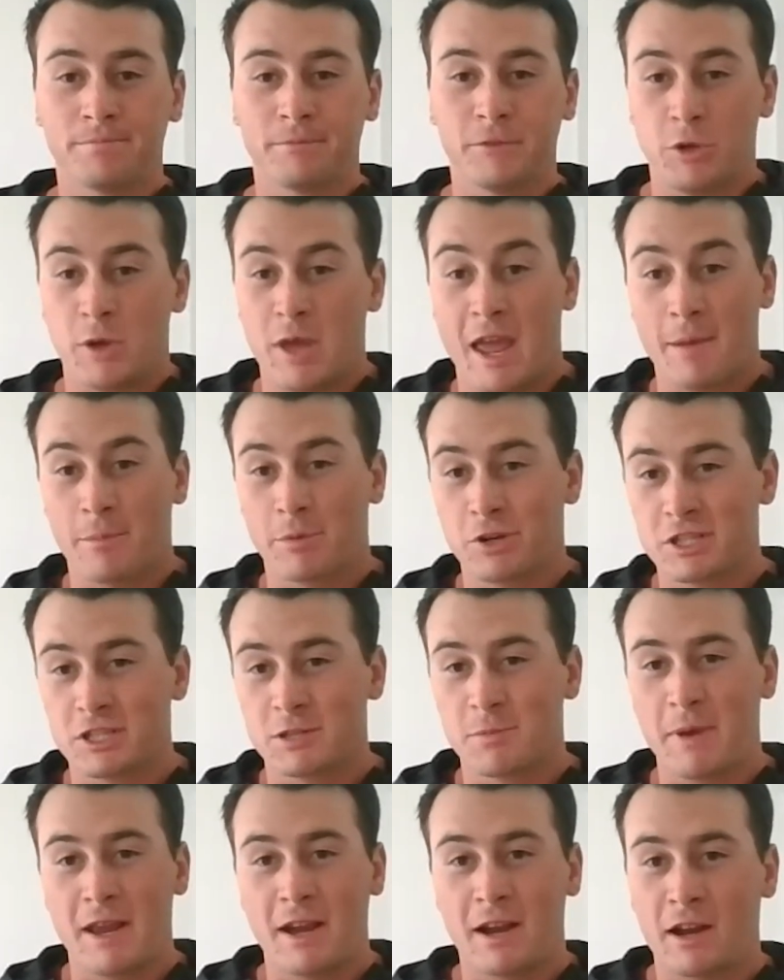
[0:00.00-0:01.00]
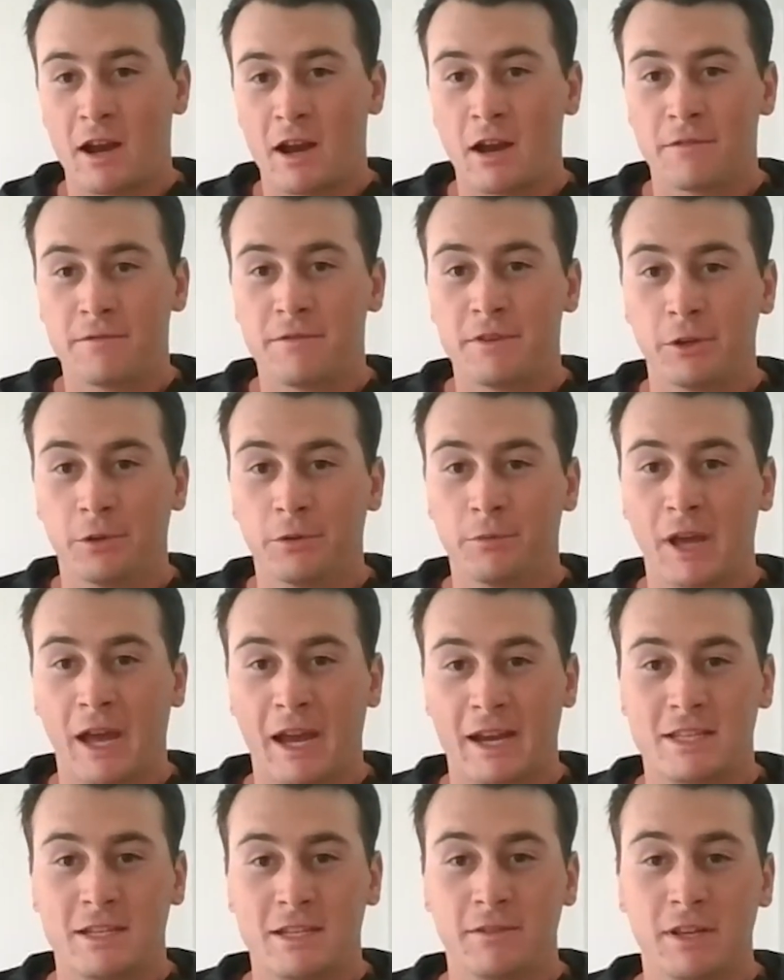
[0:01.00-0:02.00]
can't participate in on-field
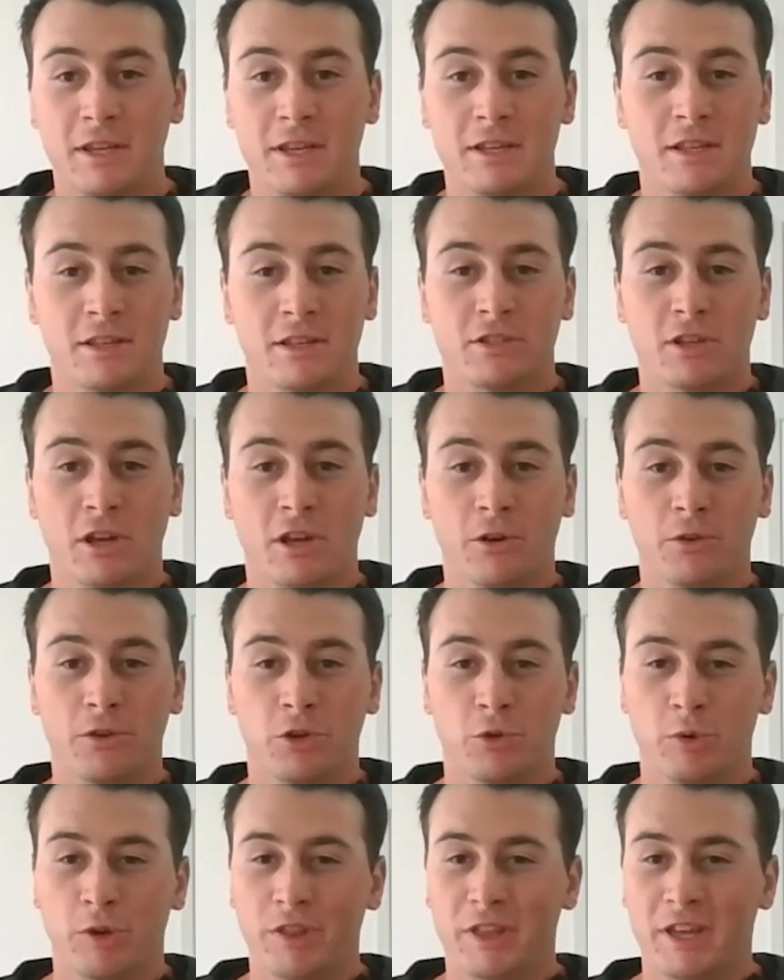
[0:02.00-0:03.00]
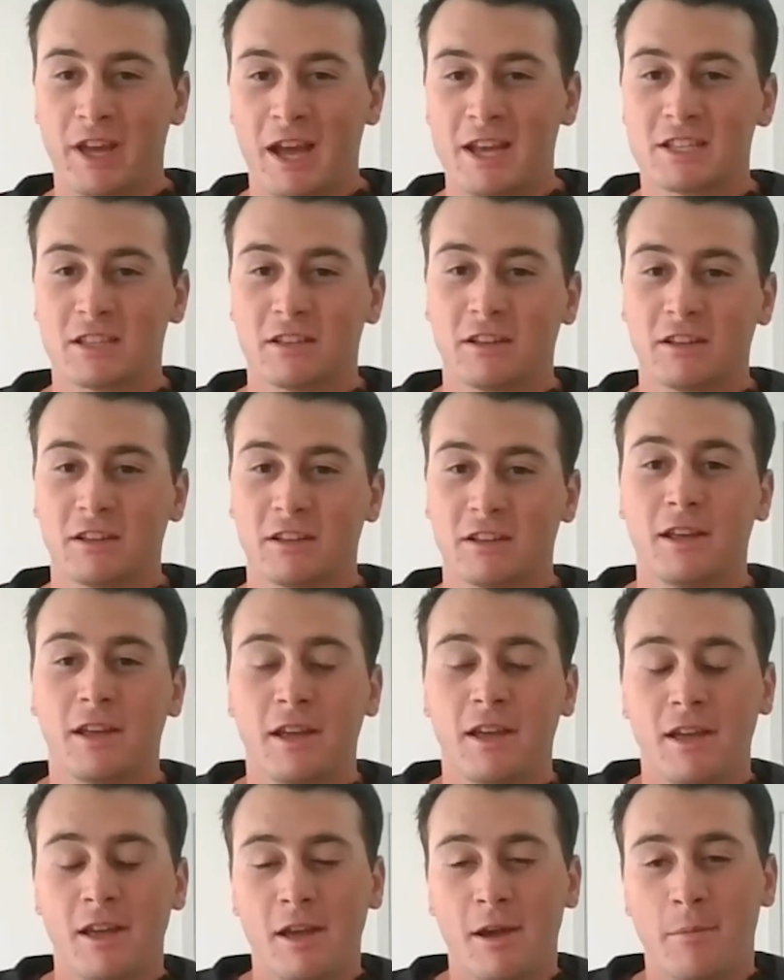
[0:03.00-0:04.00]
activities, and so you're really isolated.
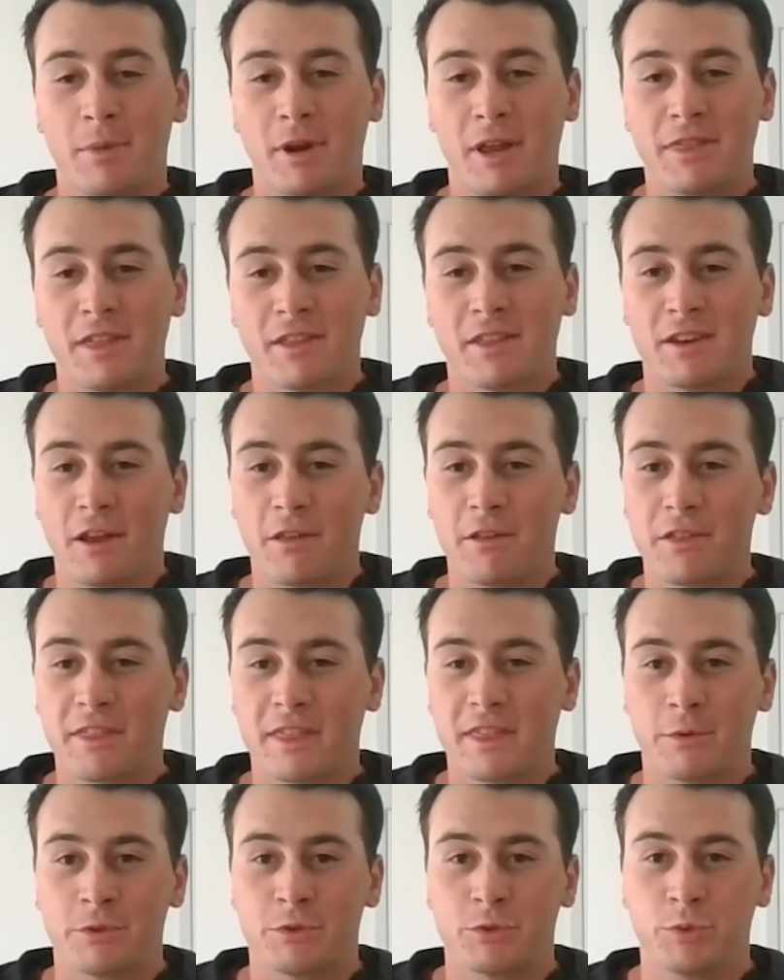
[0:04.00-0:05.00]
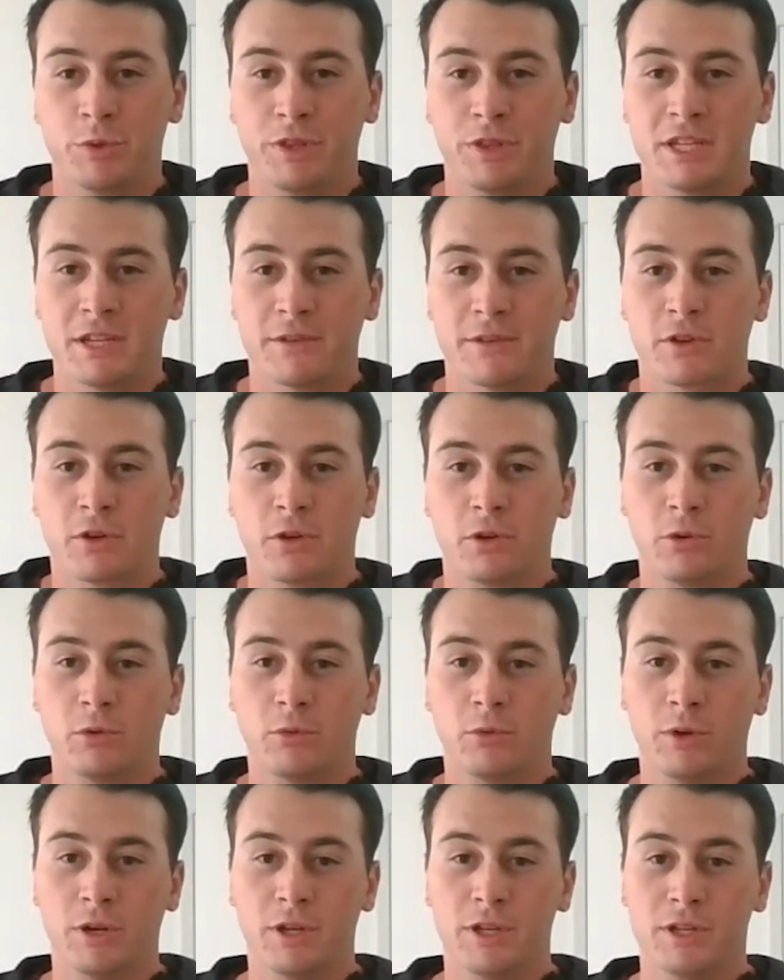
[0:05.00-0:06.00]
But I think another thing that was really difficult
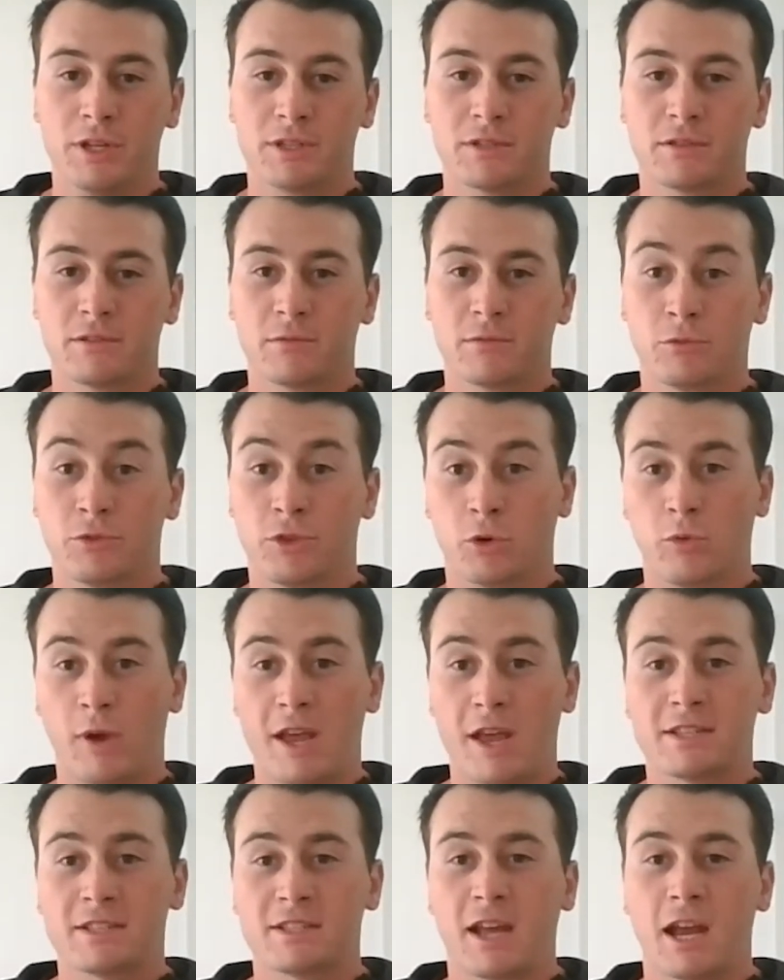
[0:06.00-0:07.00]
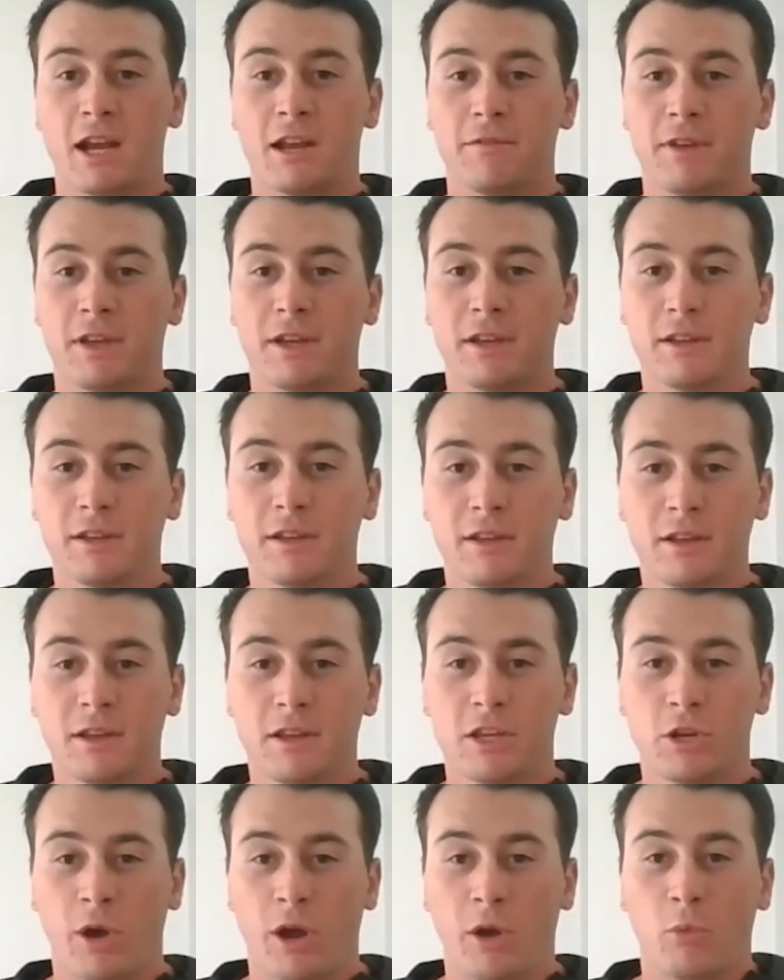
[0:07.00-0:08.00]
was the rest side of it.
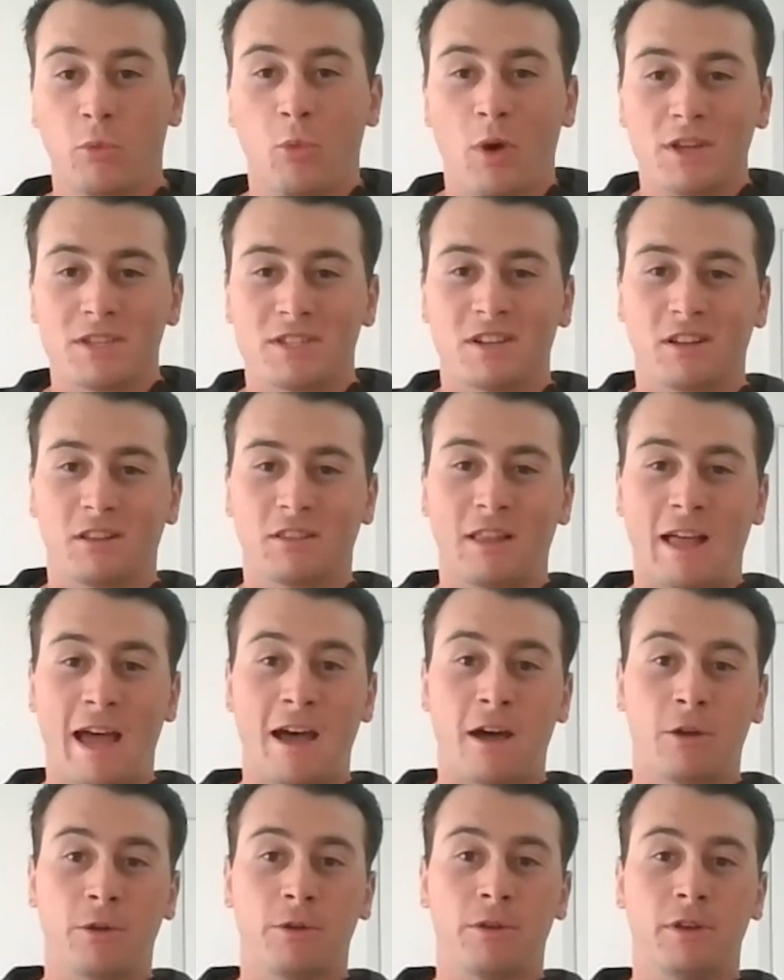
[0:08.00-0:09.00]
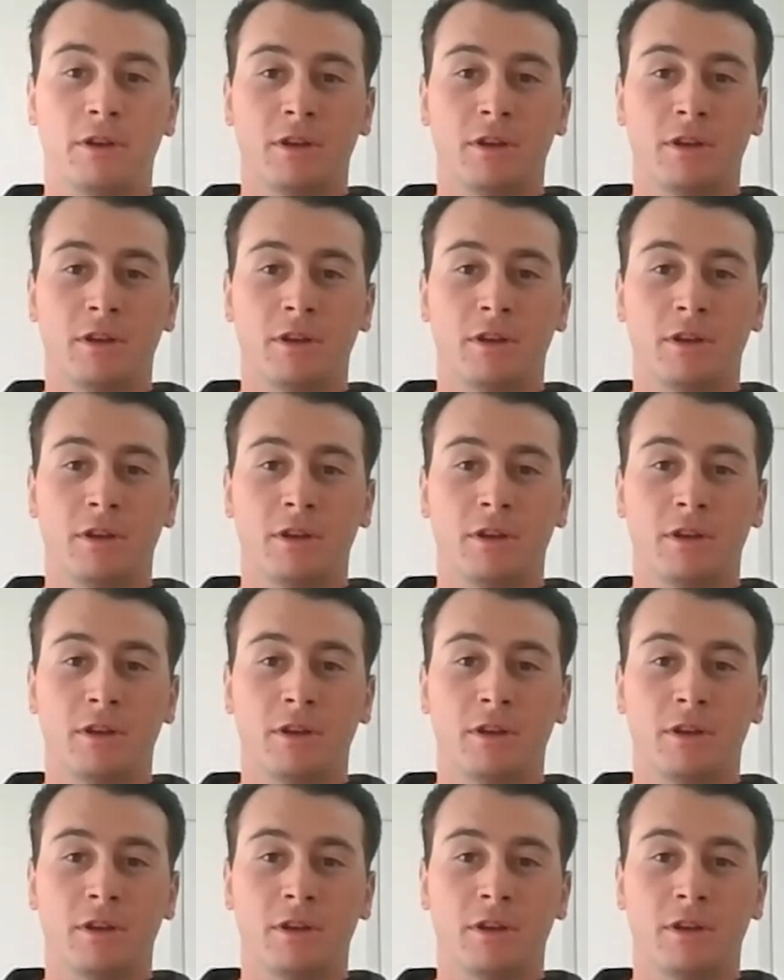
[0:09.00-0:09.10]
I wasn't allowed